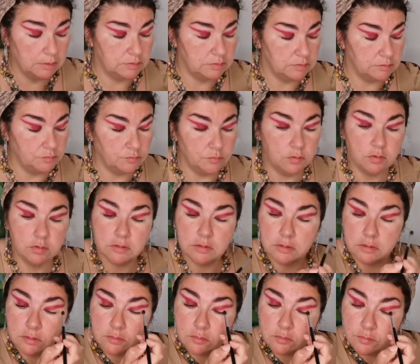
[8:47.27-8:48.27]
add some
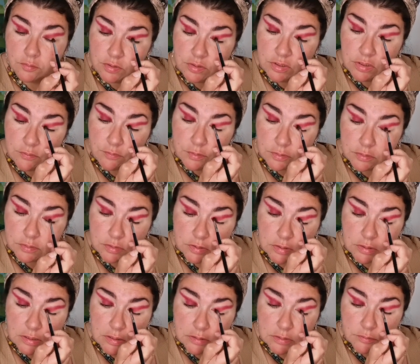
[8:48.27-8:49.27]
more deep
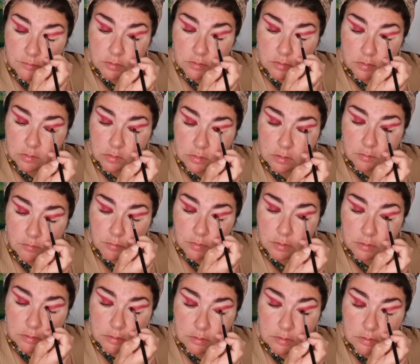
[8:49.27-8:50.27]
texture because you can
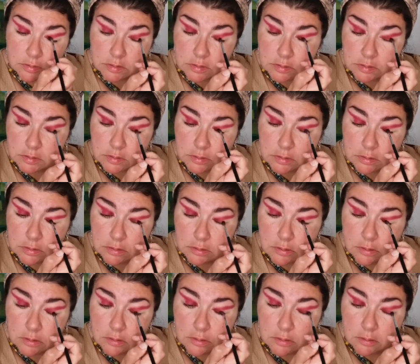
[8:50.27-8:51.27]
build this
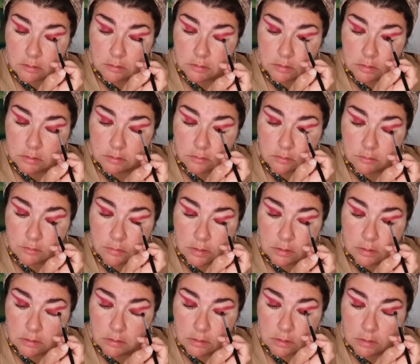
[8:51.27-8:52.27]
easily. And I'll try to
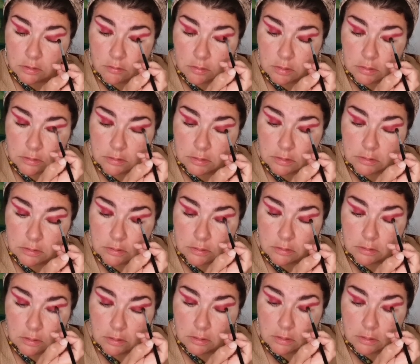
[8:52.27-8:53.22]
make it equal. That